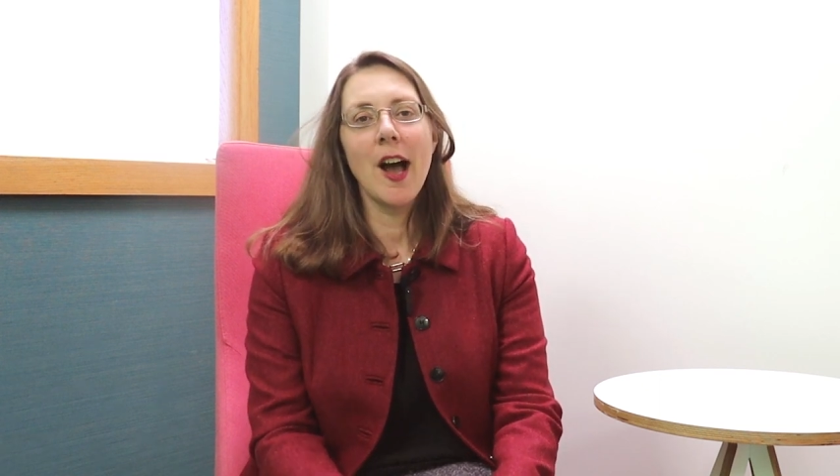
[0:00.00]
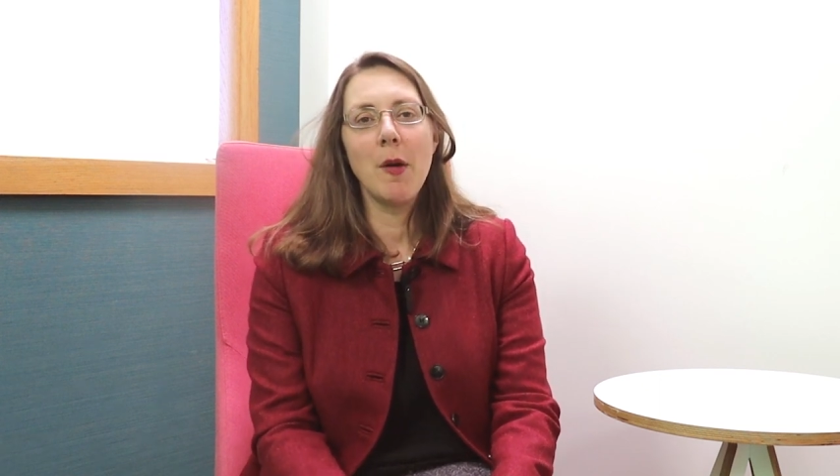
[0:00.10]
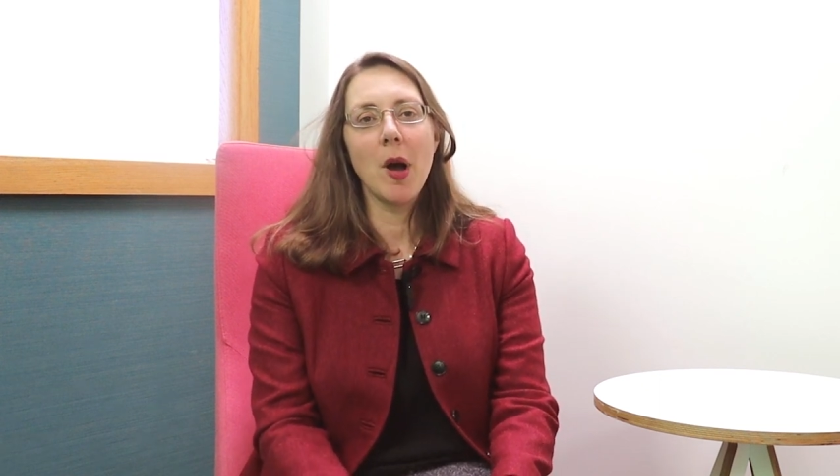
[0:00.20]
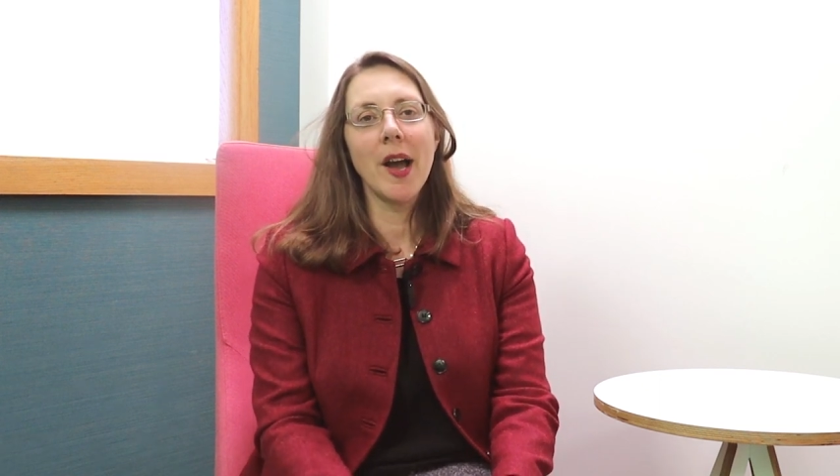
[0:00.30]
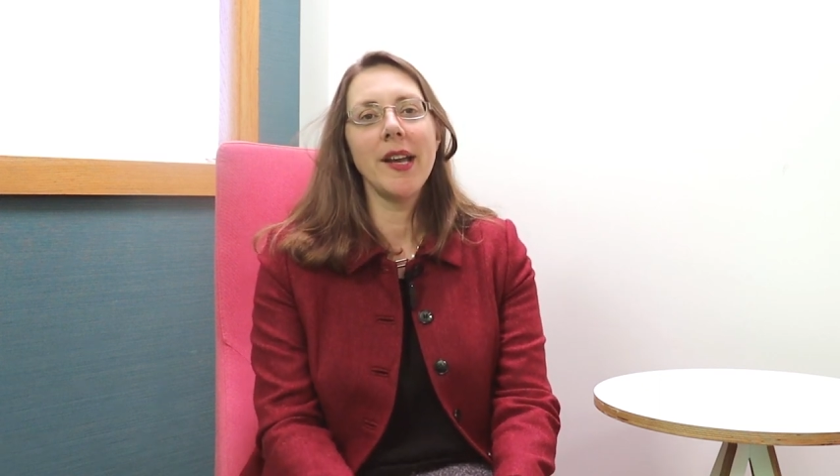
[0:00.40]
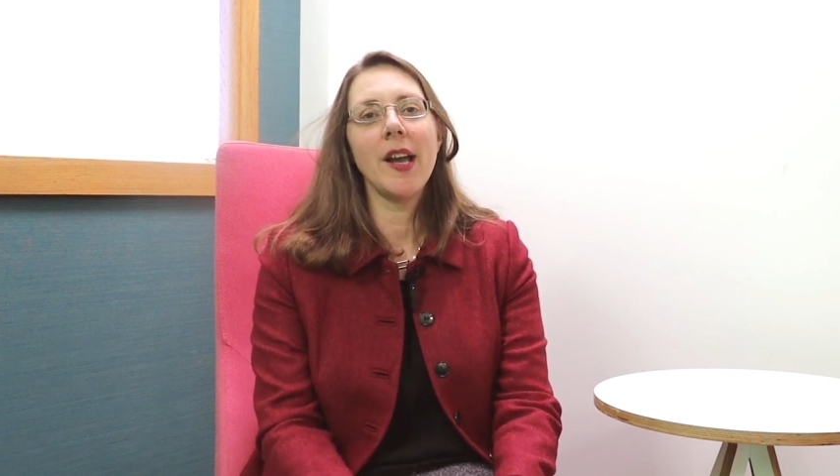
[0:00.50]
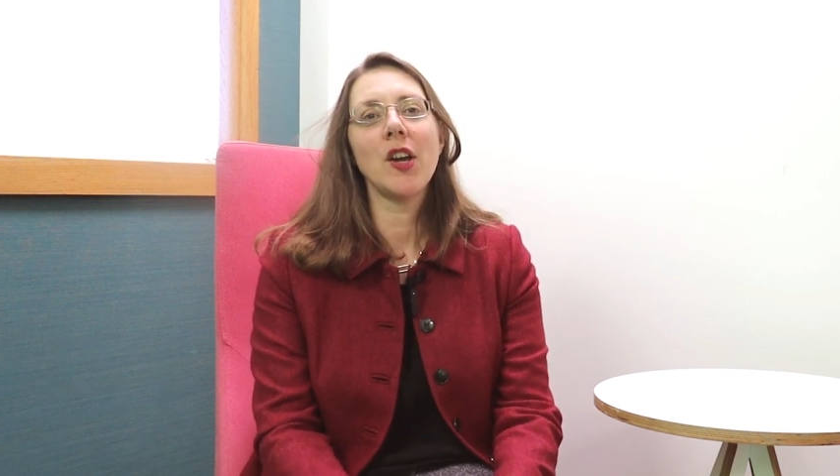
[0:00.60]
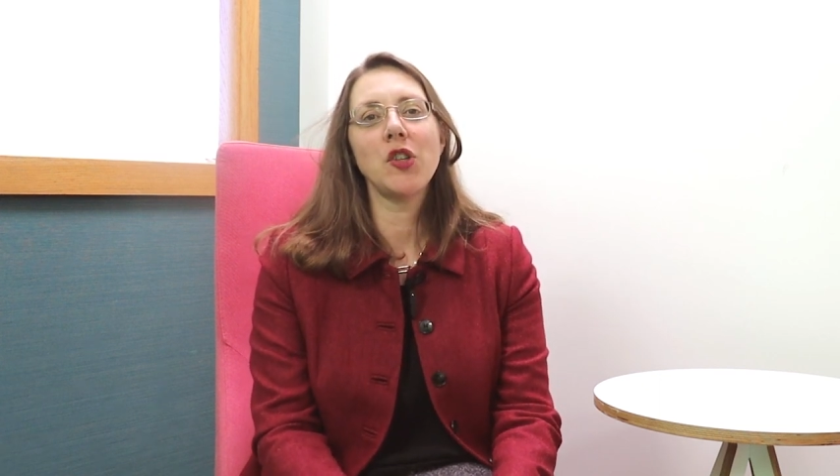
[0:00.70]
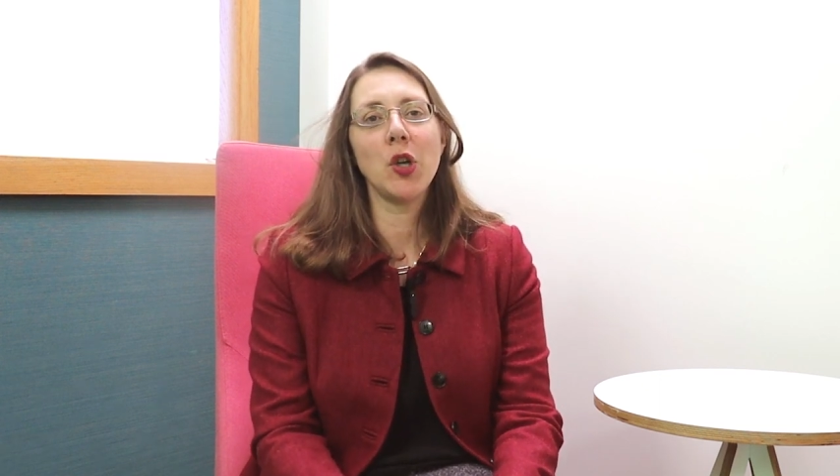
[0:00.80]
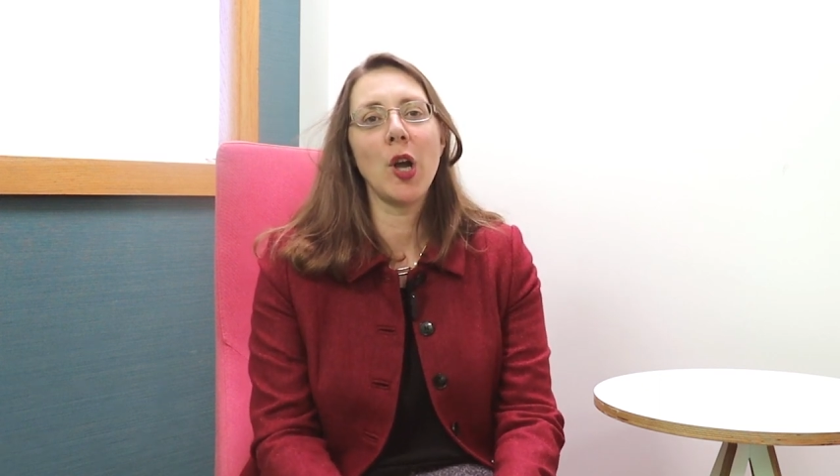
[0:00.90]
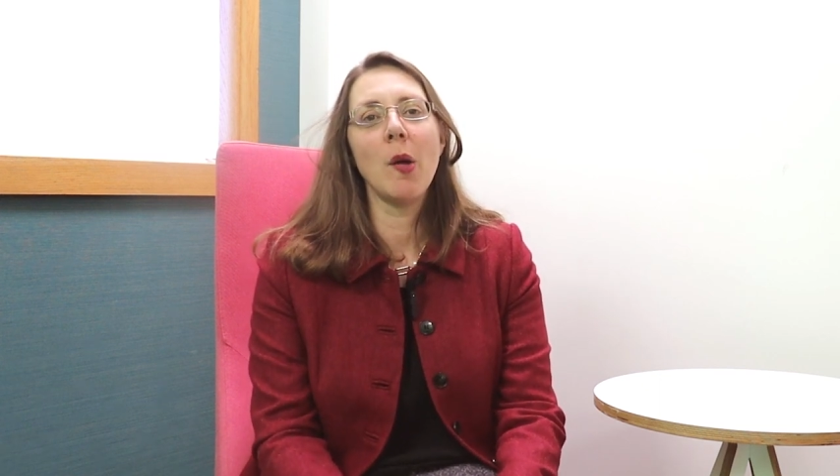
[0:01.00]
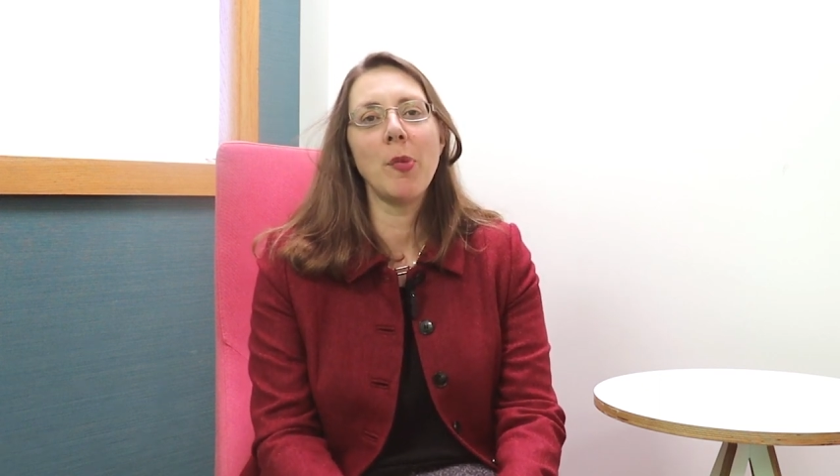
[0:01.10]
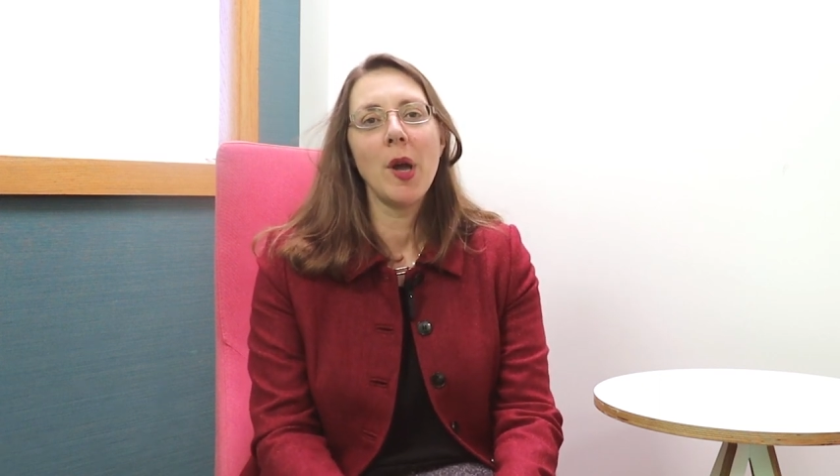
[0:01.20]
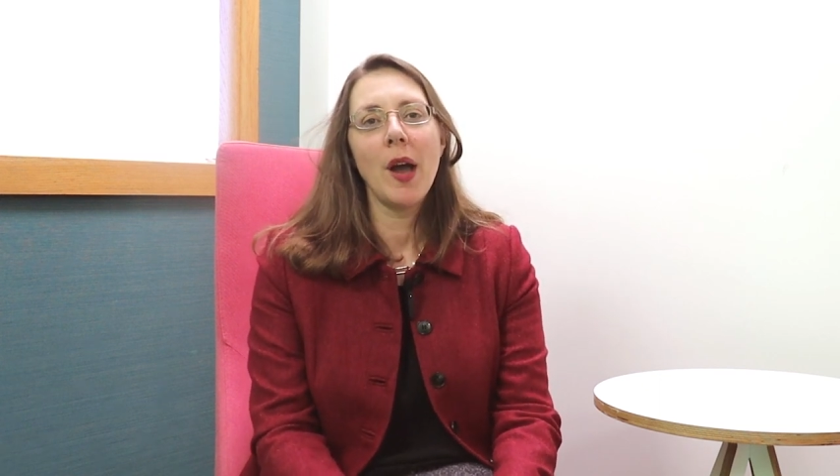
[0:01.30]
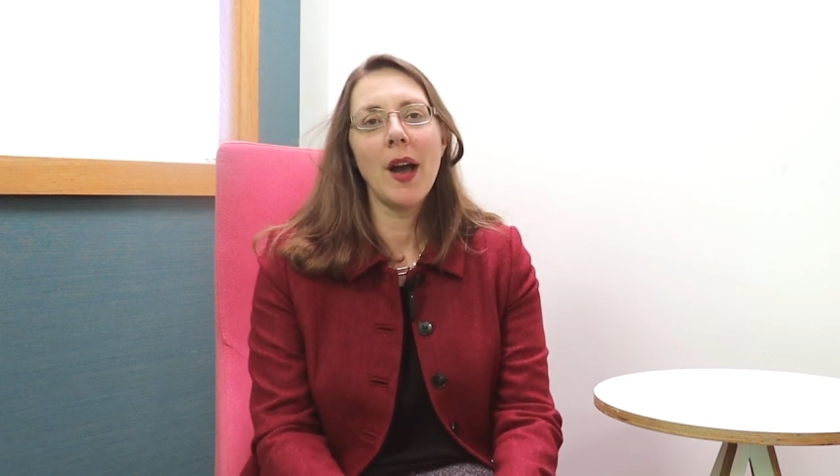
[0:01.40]
Um, I uh, took
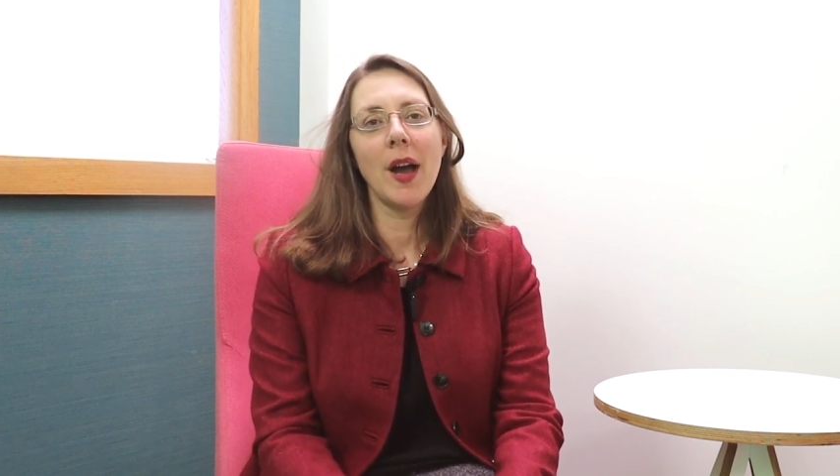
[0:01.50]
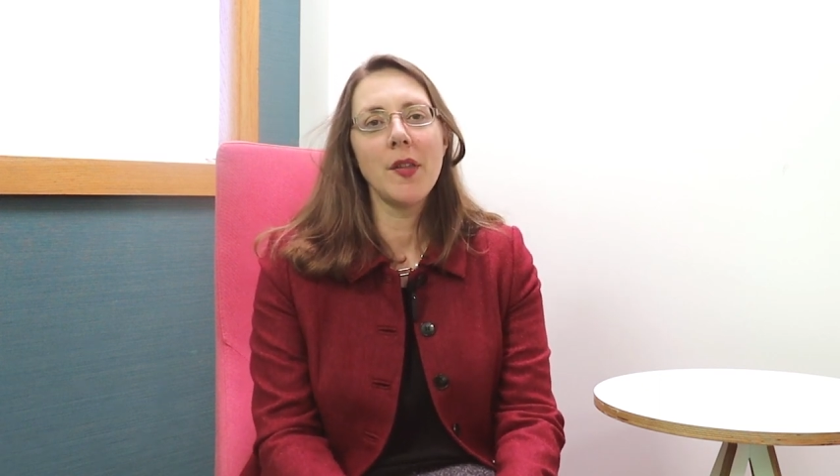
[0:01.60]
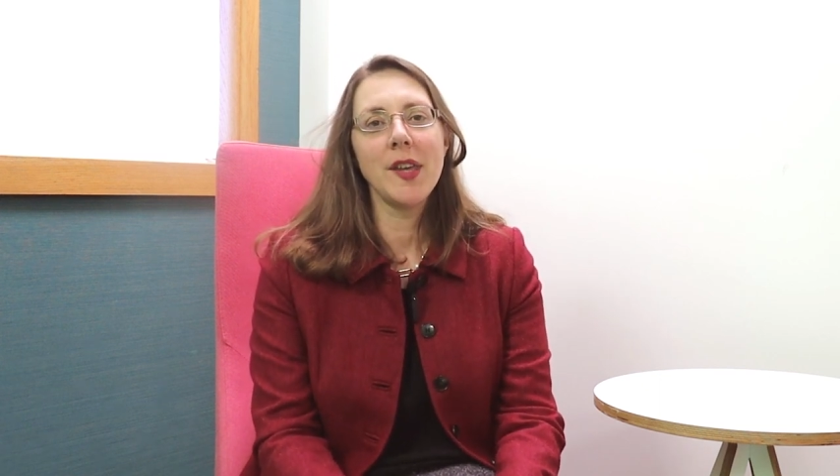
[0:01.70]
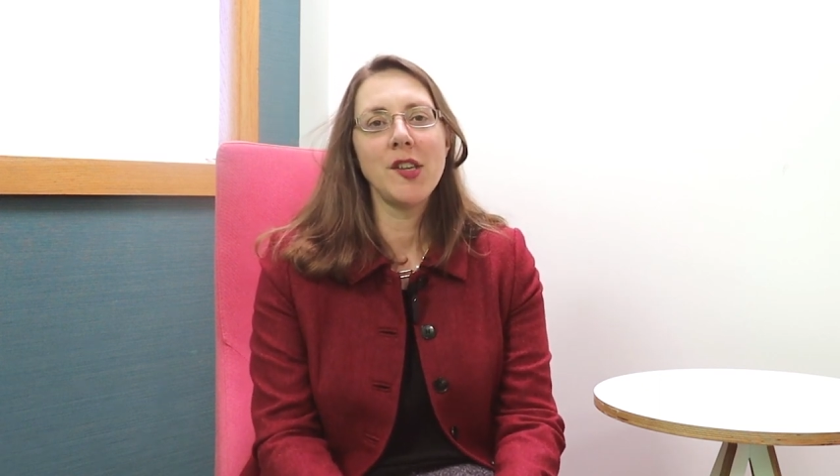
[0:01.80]
up uh,